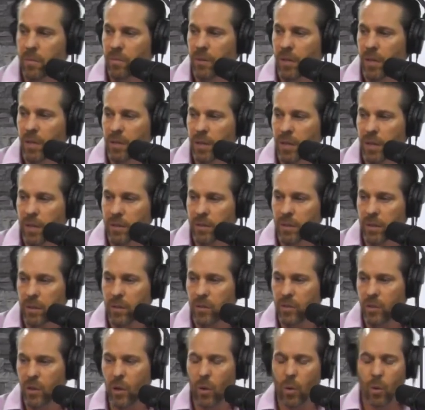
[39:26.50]
fantastic.
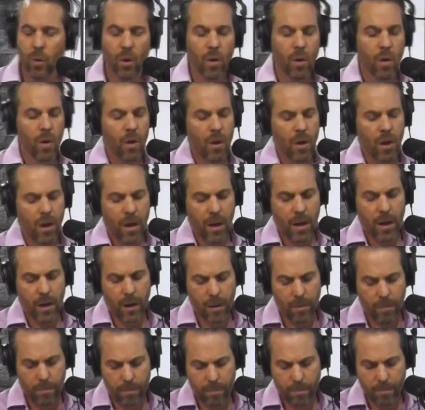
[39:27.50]
So,
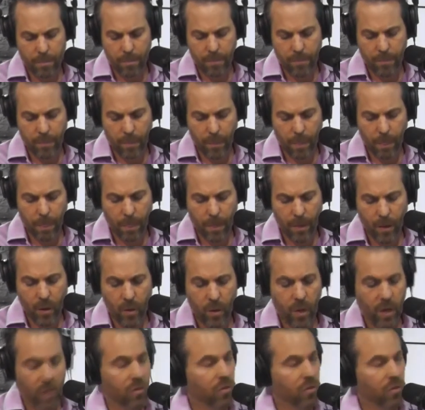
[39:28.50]
okay,